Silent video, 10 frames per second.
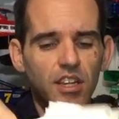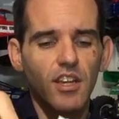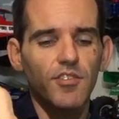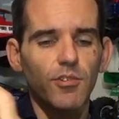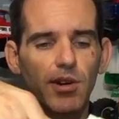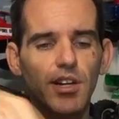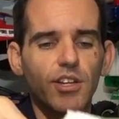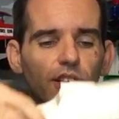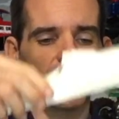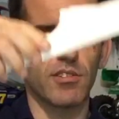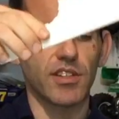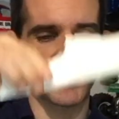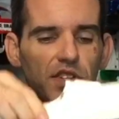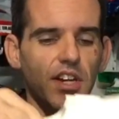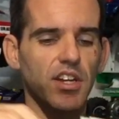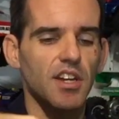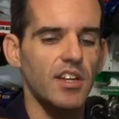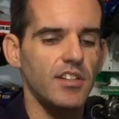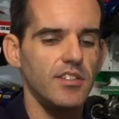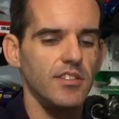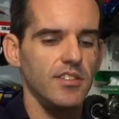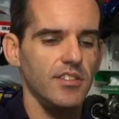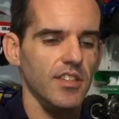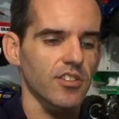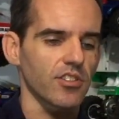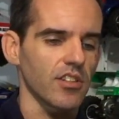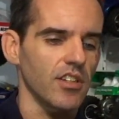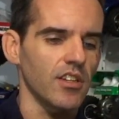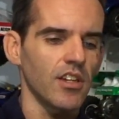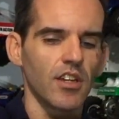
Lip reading: You have your radio gear in the centre, and this is essentially